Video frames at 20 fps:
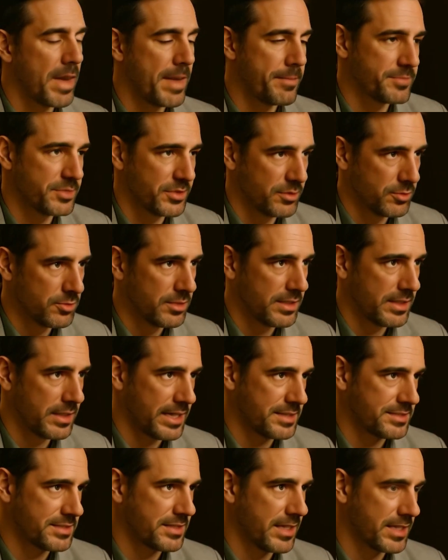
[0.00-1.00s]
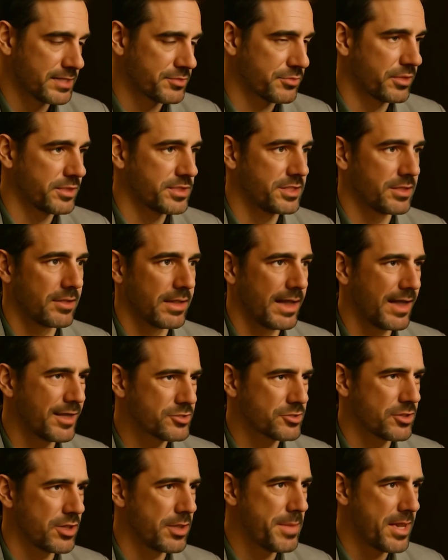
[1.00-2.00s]
absolutely. That's the next frontier.
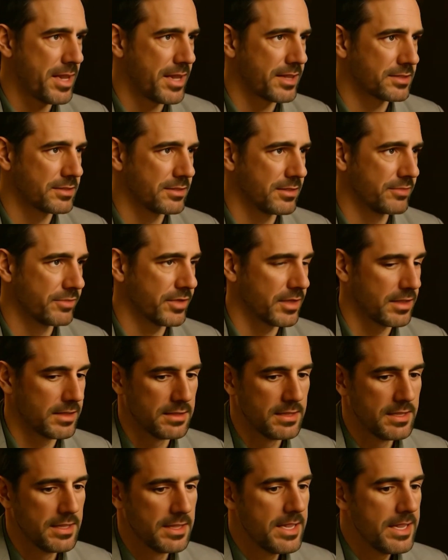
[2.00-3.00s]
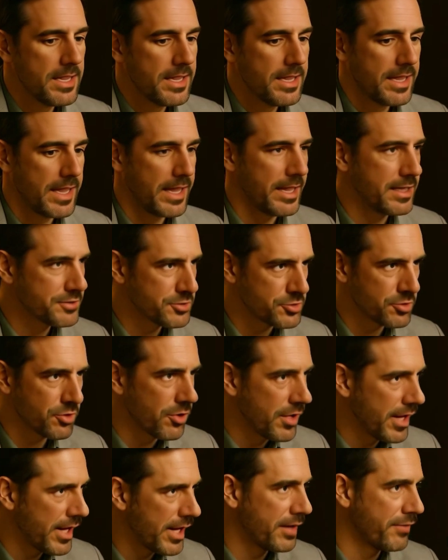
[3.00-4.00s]
Extra-hepatic delivery. Getting
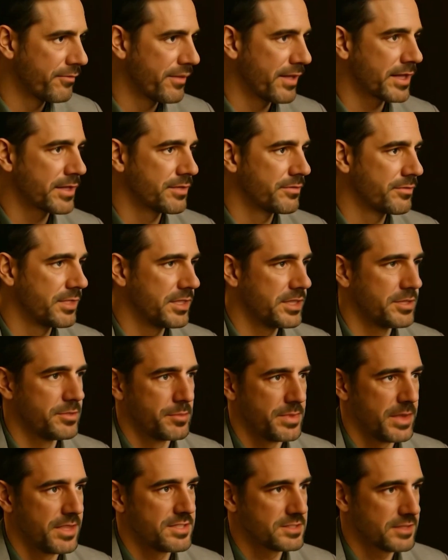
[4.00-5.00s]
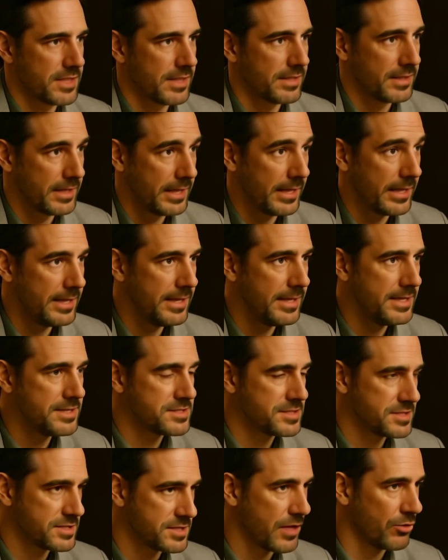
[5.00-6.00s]
siRNA effectively to places like the
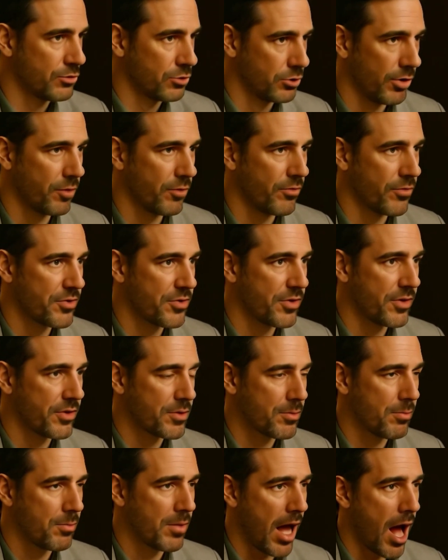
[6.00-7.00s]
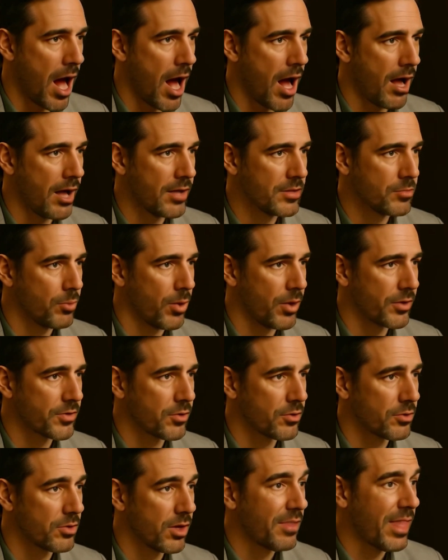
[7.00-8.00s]
kidneys, the central nervous system, the eyes,
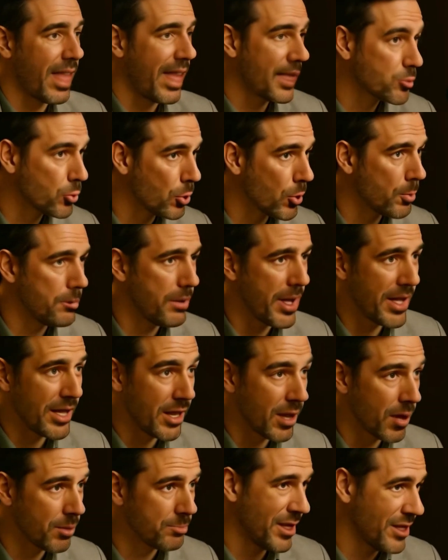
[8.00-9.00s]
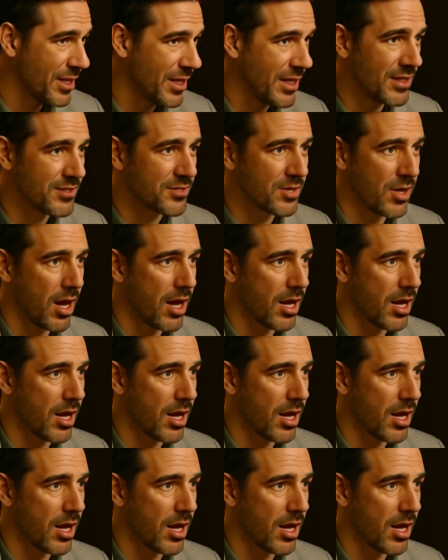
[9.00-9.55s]
muscles, that's where many unmet needs lie.